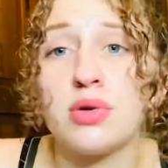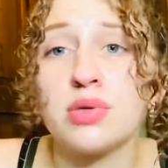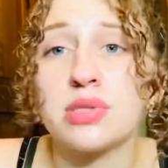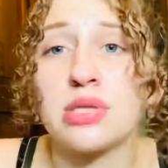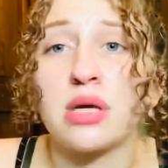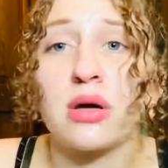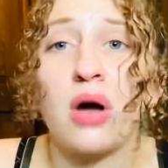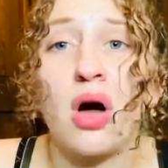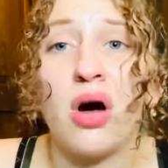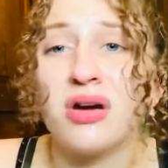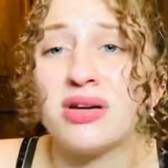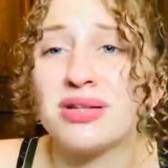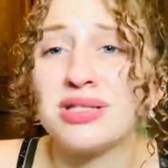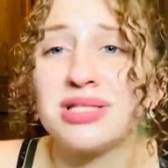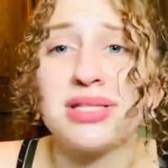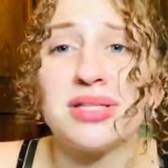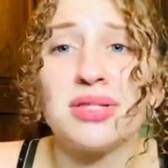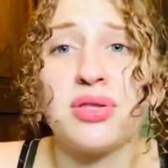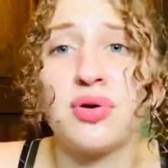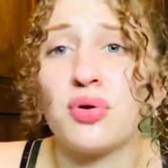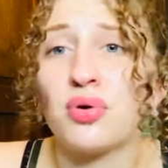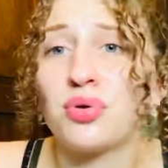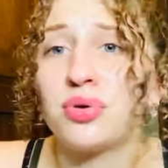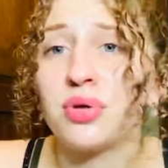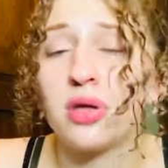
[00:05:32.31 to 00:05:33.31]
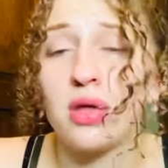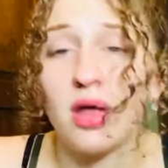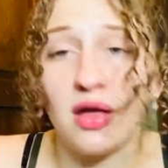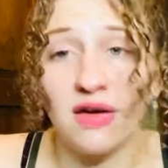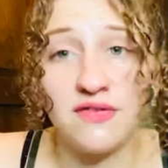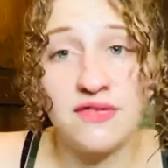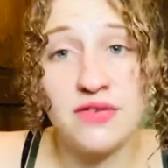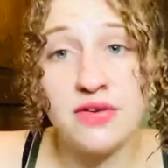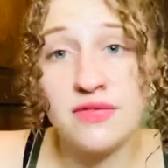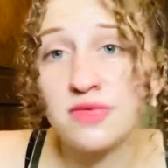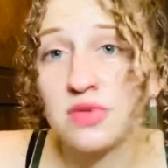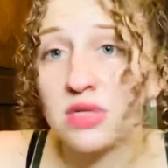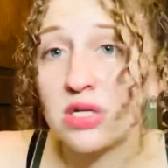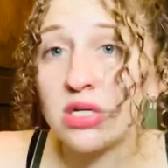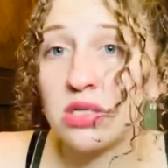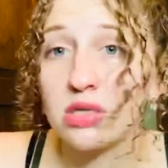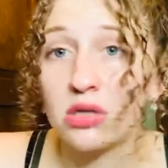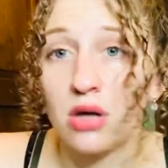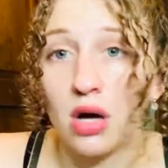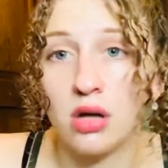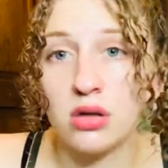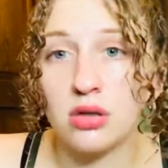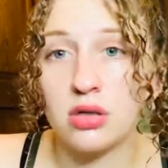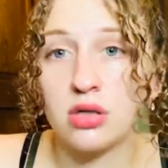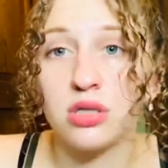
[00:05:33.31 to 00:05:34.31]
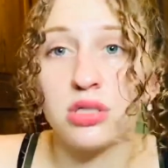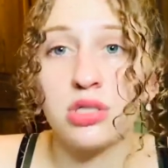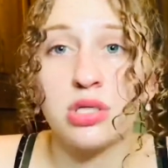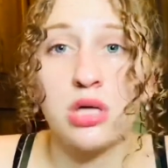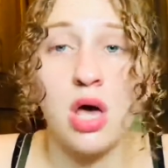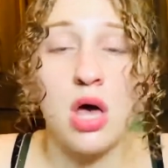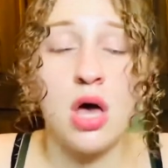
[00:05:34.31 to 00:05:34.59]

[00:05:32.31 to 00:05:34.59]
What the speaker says: like honestly they're only like $15,